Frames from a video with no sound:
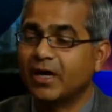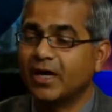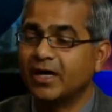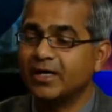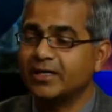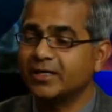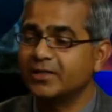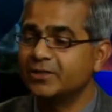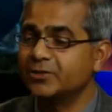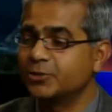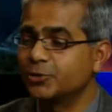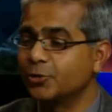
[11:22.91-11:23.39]
I
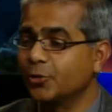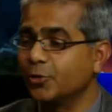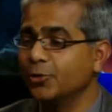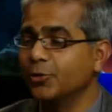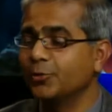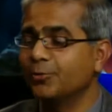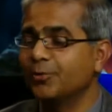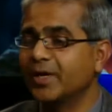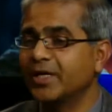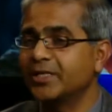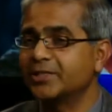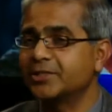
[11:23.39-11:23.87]
can show
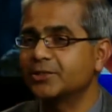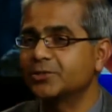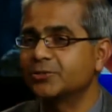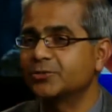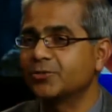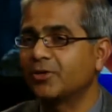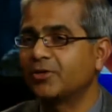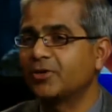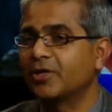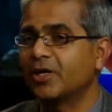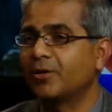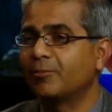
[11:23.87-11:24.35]
you patients
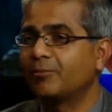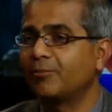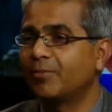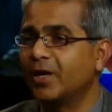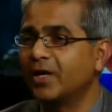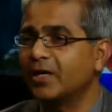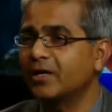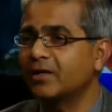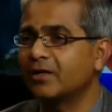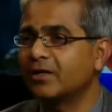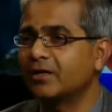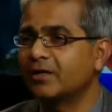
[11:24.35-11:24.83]
who have done
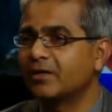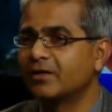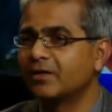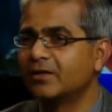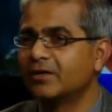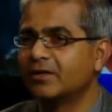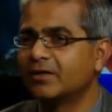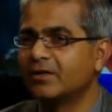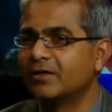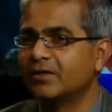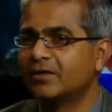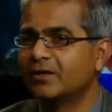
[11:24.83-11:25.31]
better,
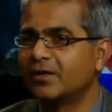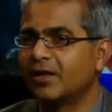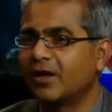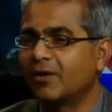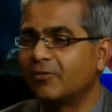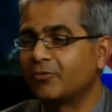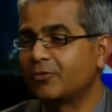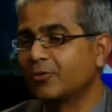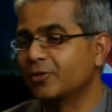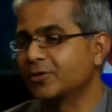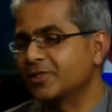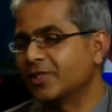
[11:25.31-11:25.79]

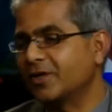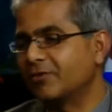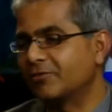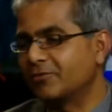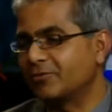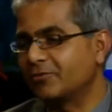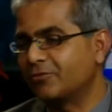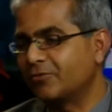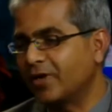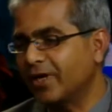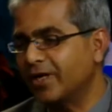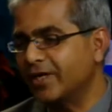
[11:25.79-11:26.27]
of course,
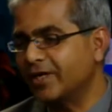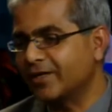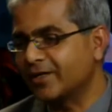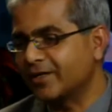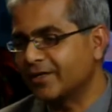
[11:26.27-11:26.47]
after fighting